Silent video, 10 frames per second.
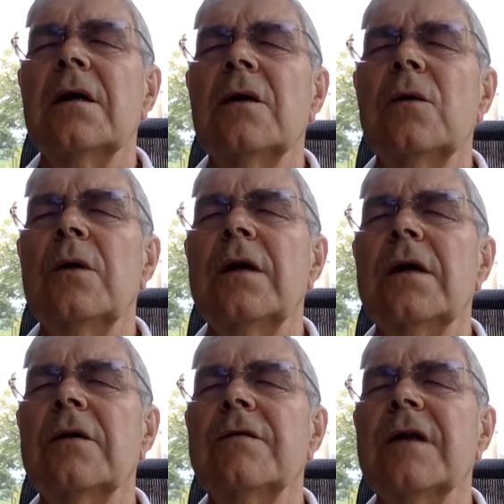
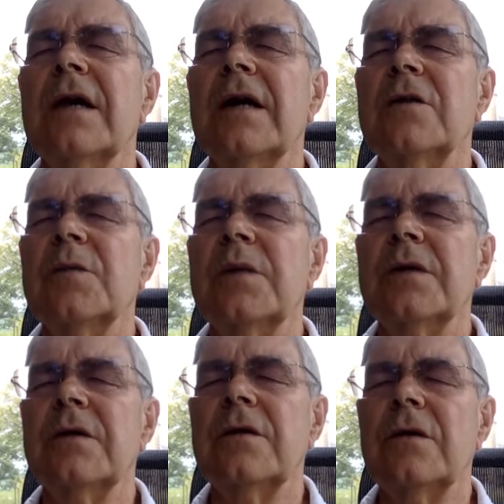aware of the
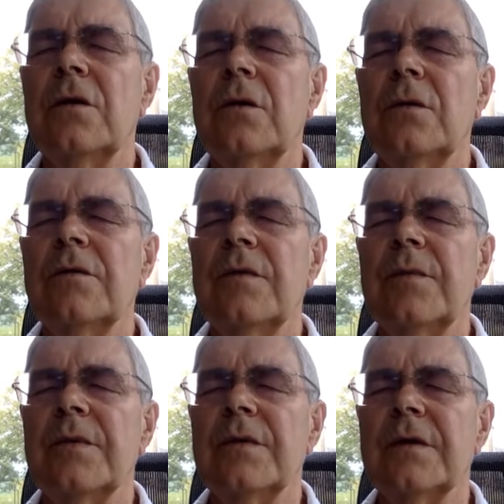out-breath in the whole of the
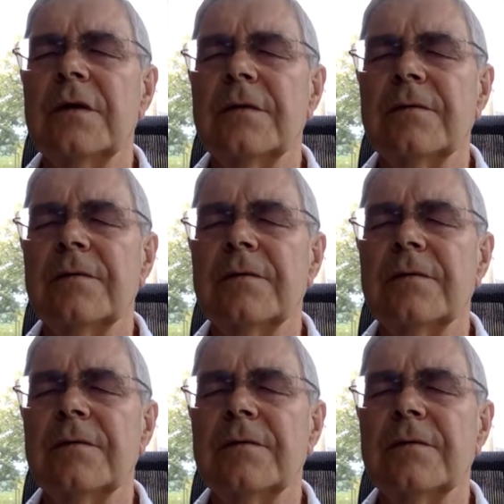body.